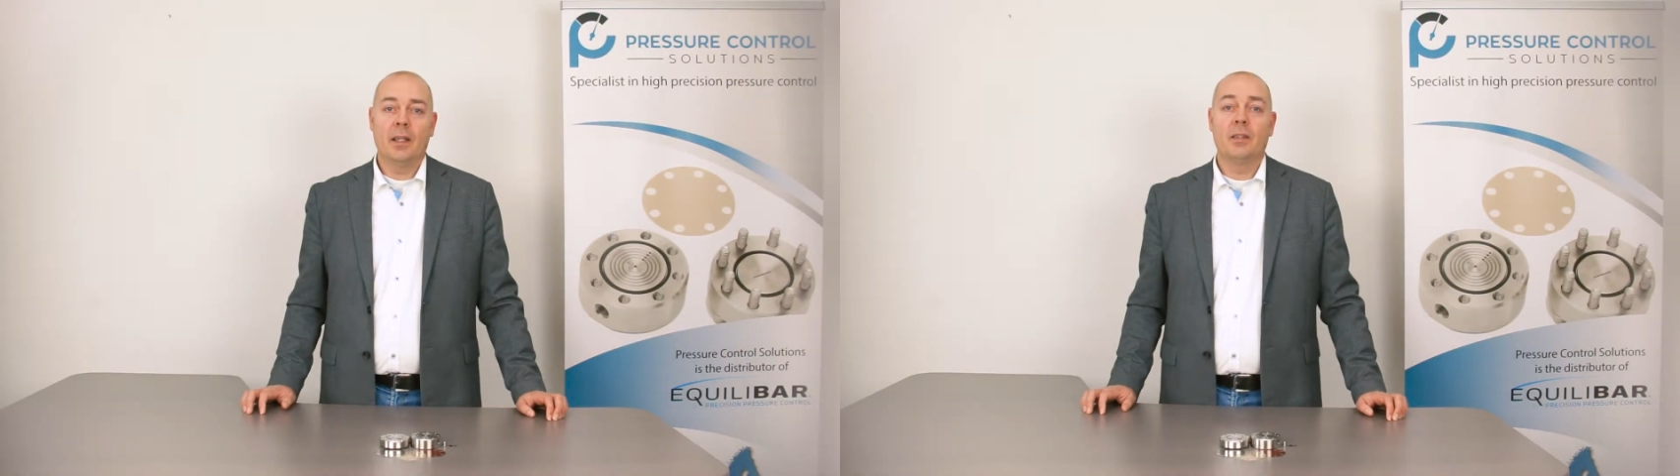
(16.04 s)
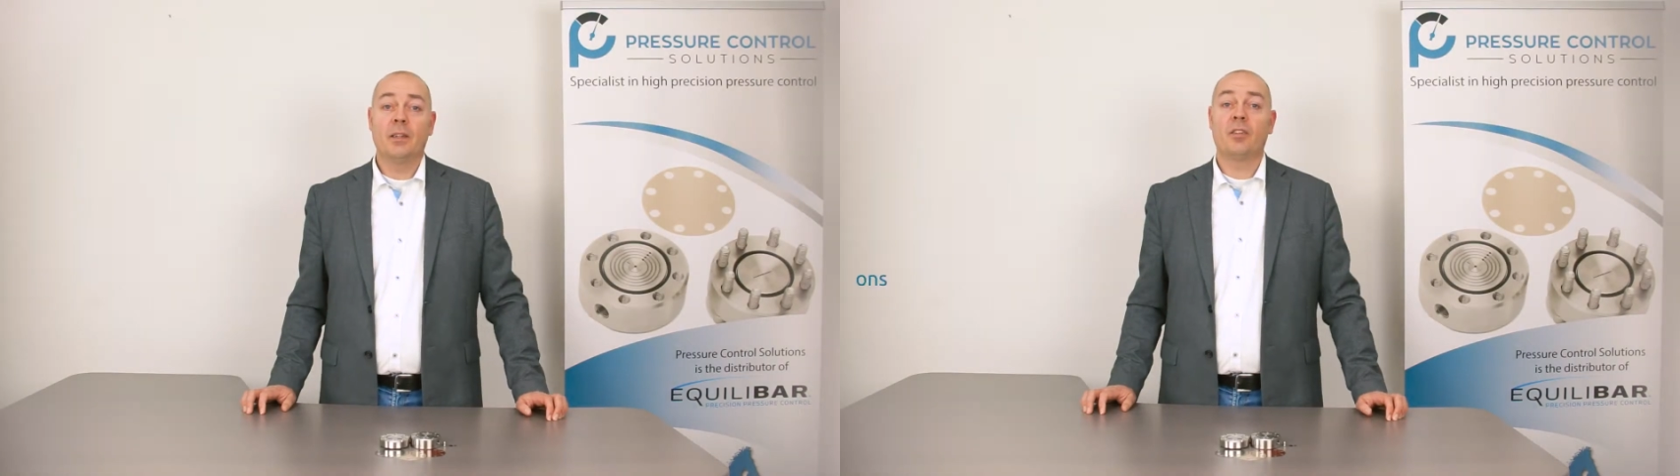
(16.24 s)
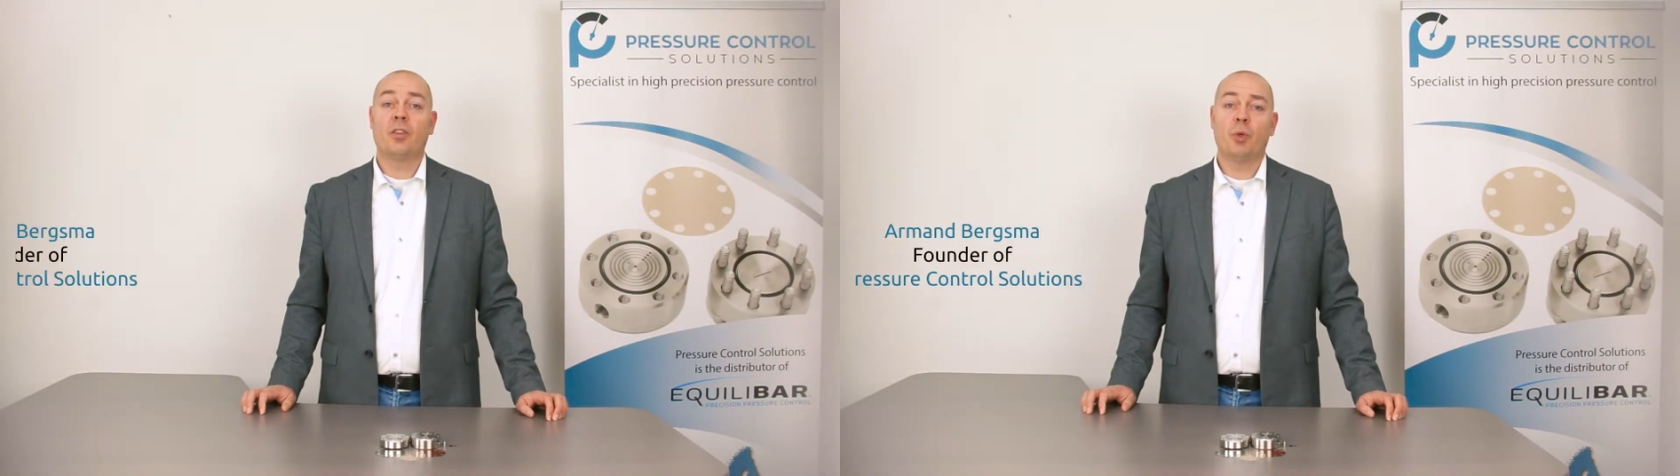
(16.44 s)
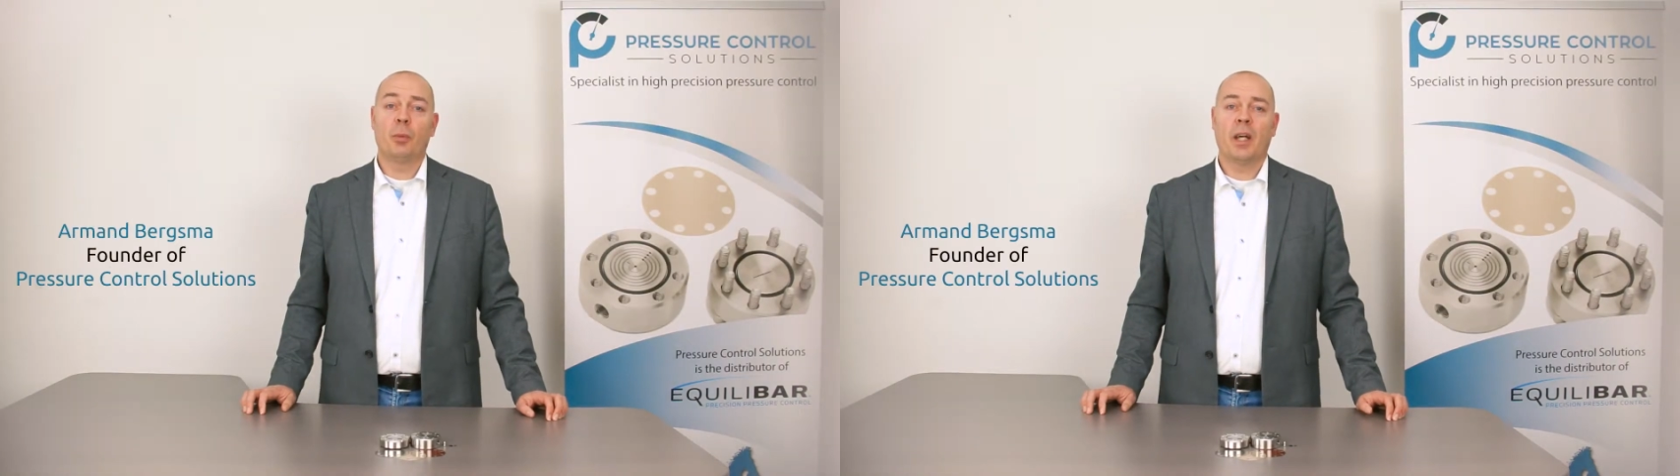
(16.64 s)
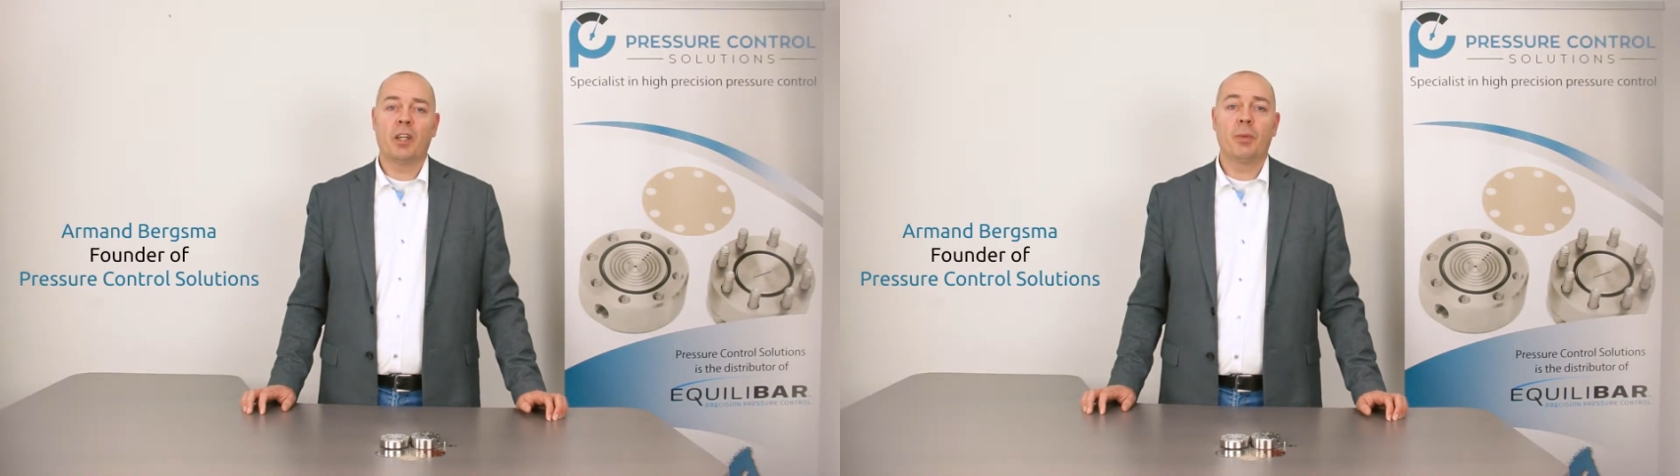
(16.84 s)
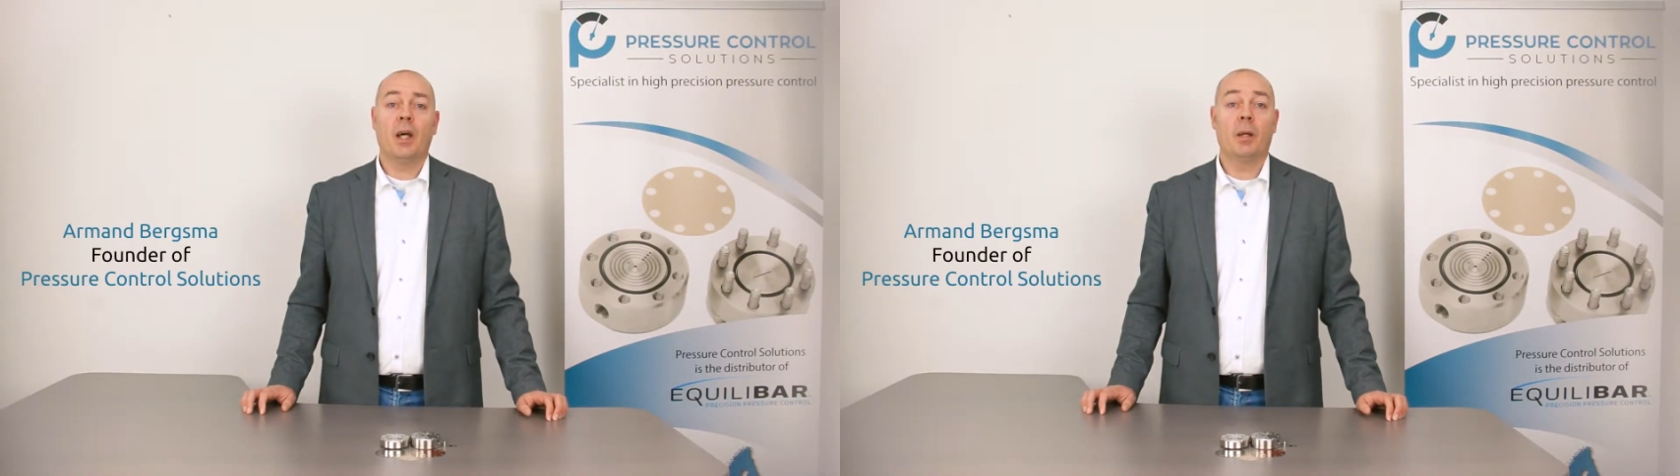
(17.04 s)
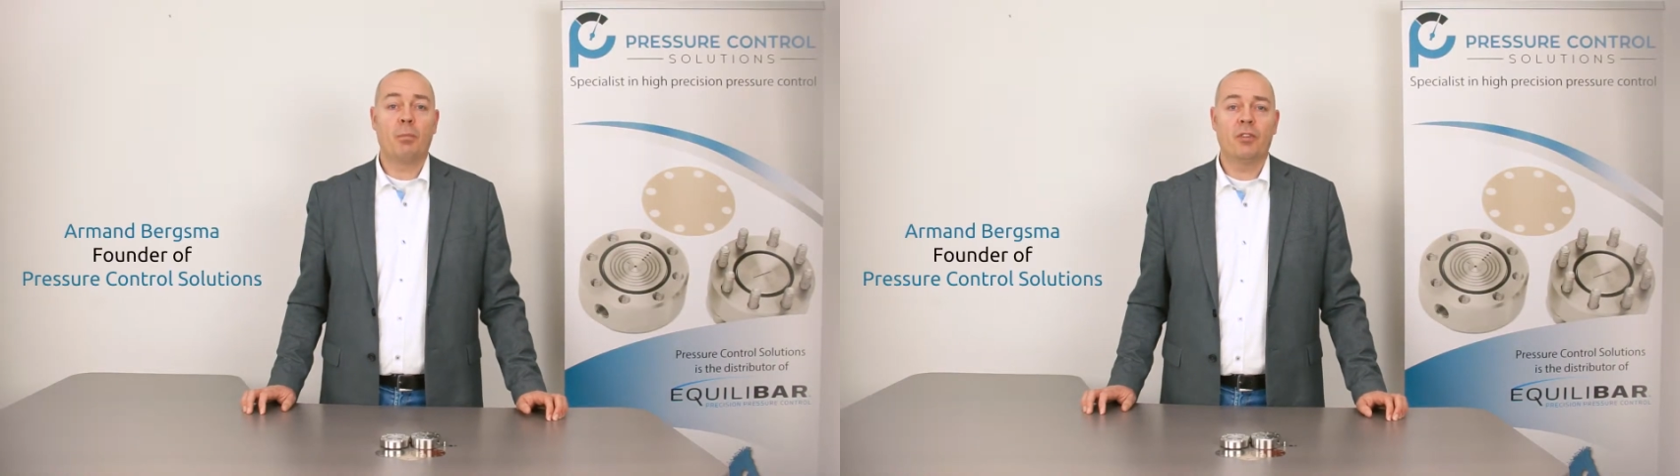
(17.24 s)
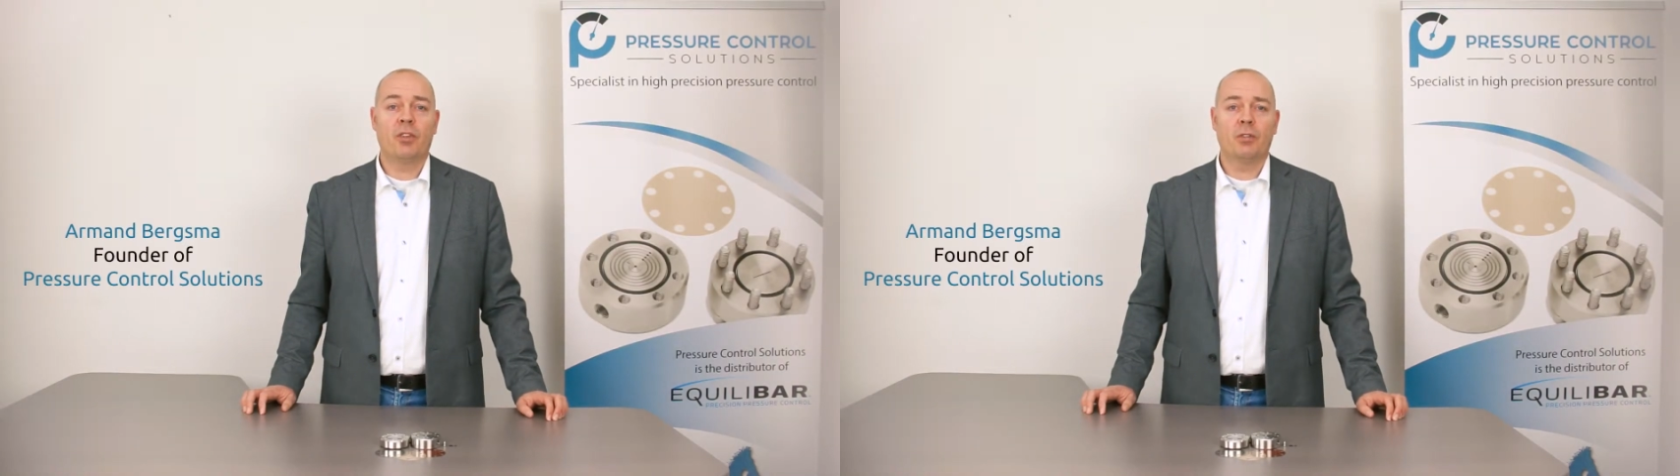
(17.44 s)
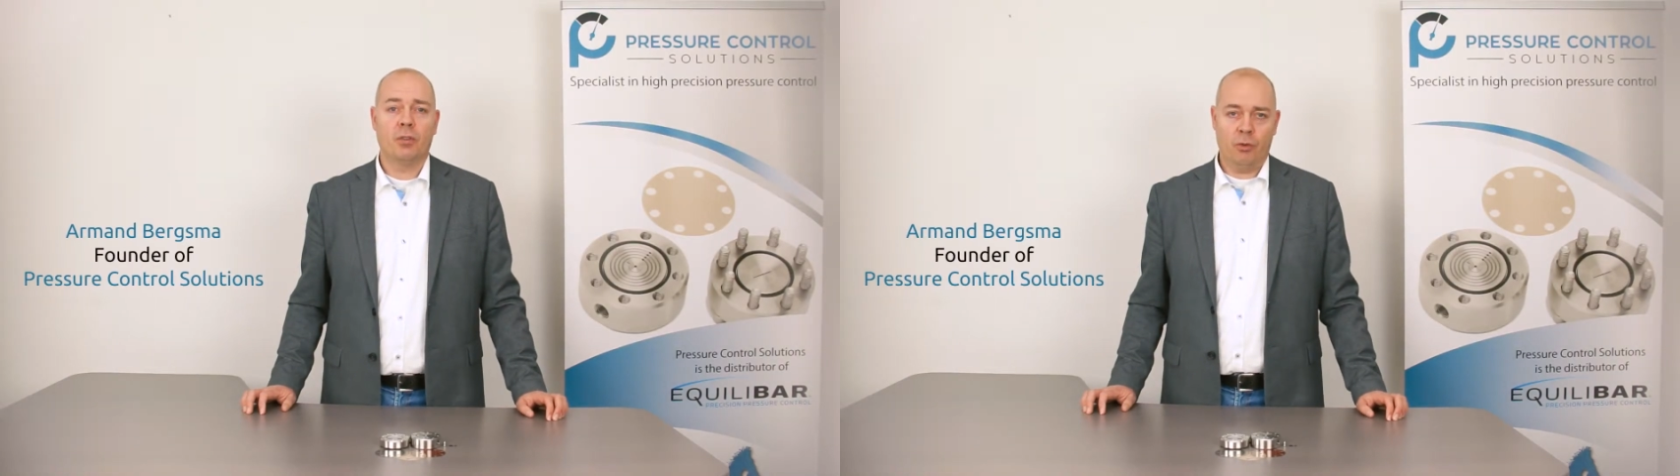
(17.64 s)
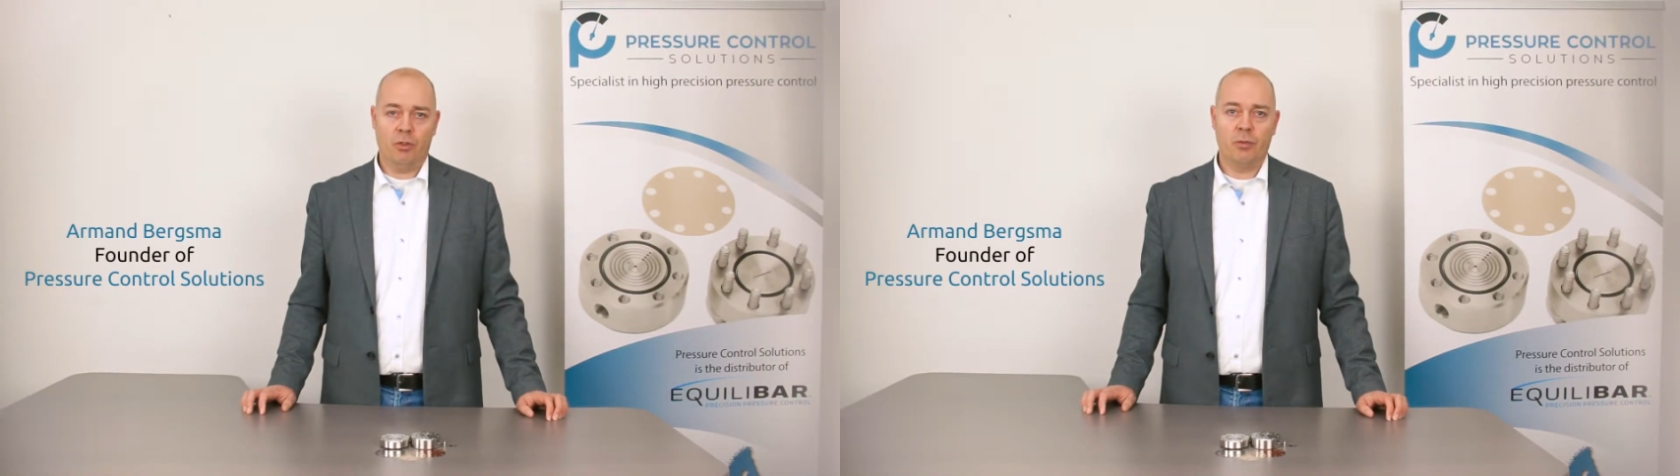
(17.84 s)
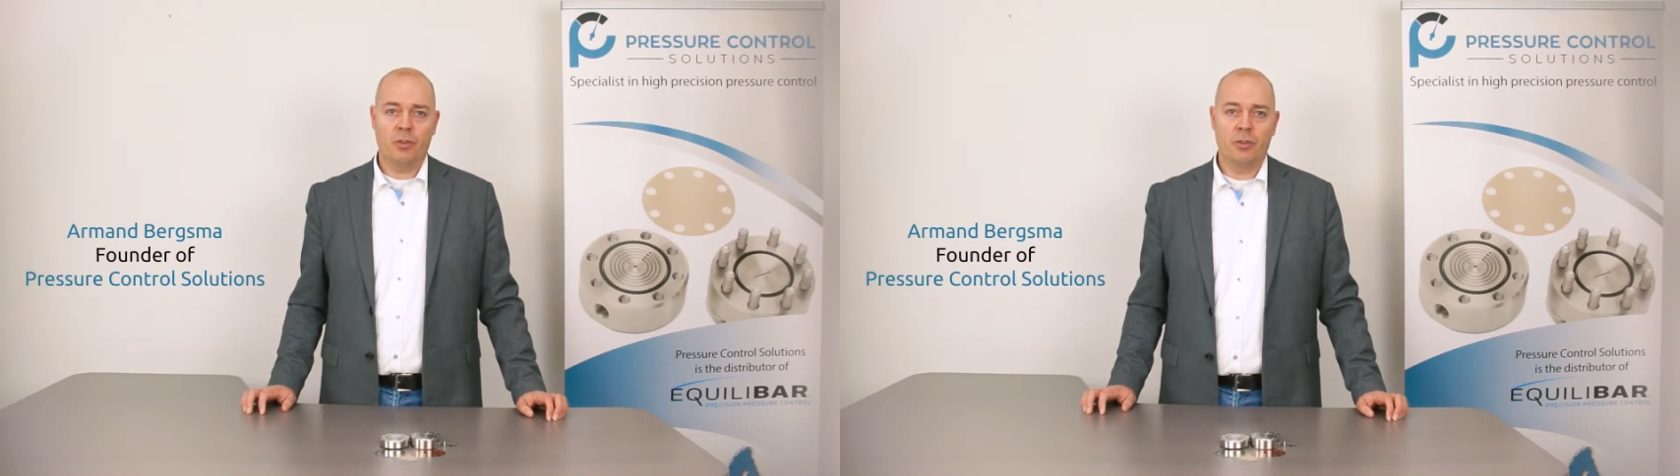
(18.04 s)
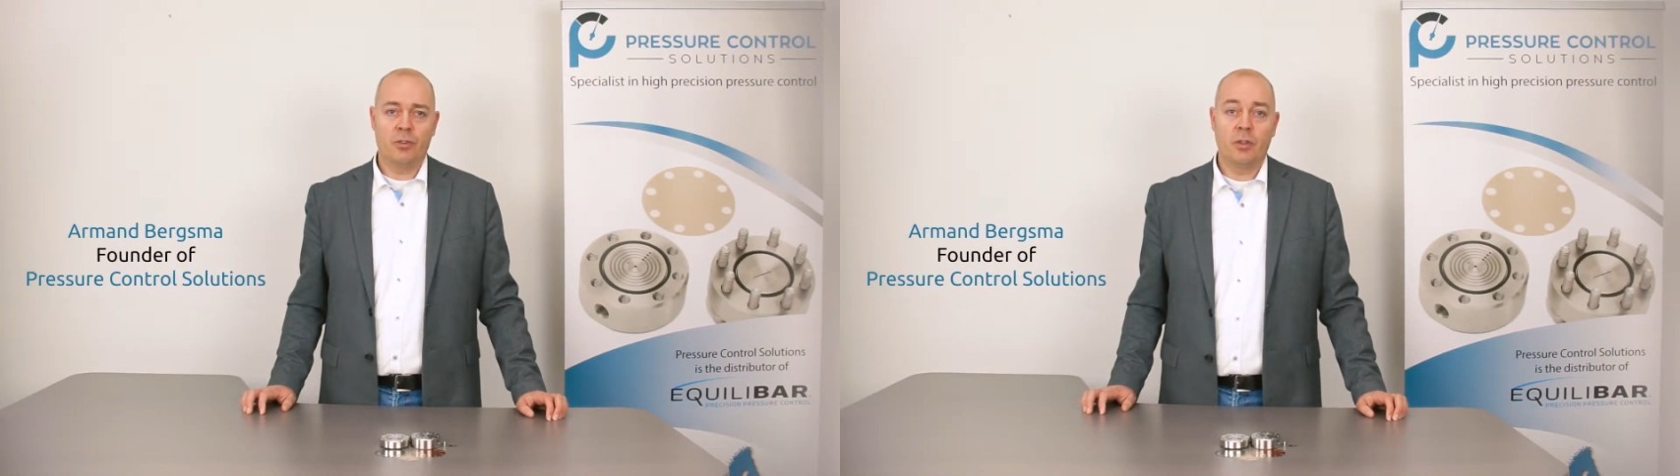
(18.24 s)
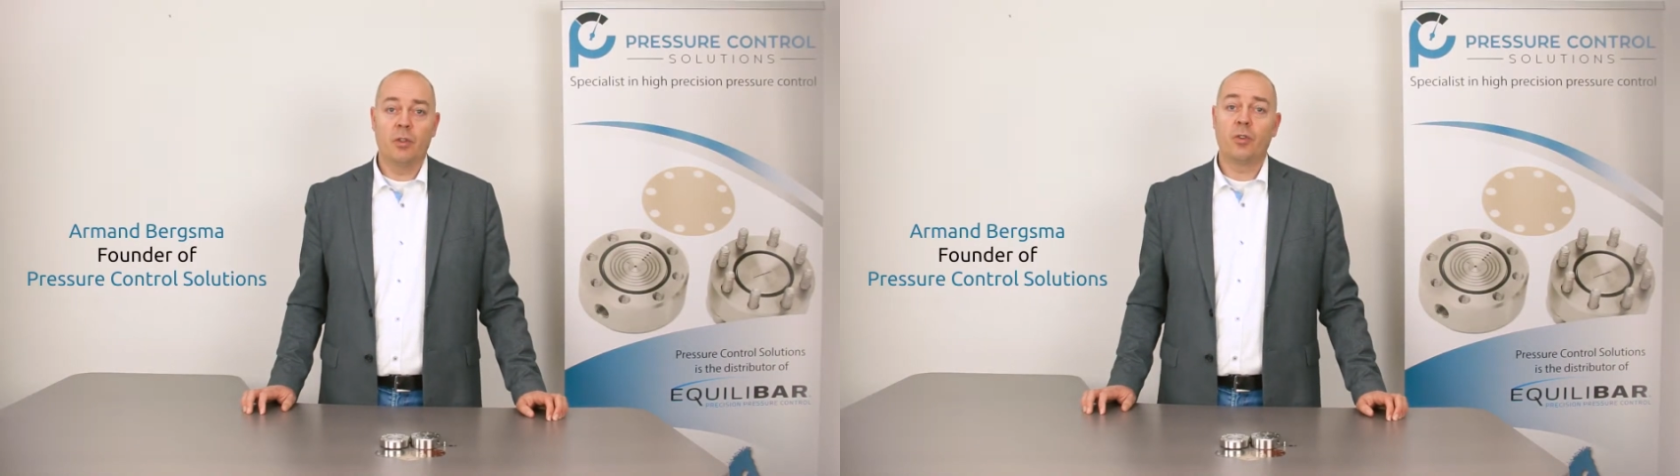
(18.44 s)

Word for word: this is Armand Bergsma at Pressure Control Solutions.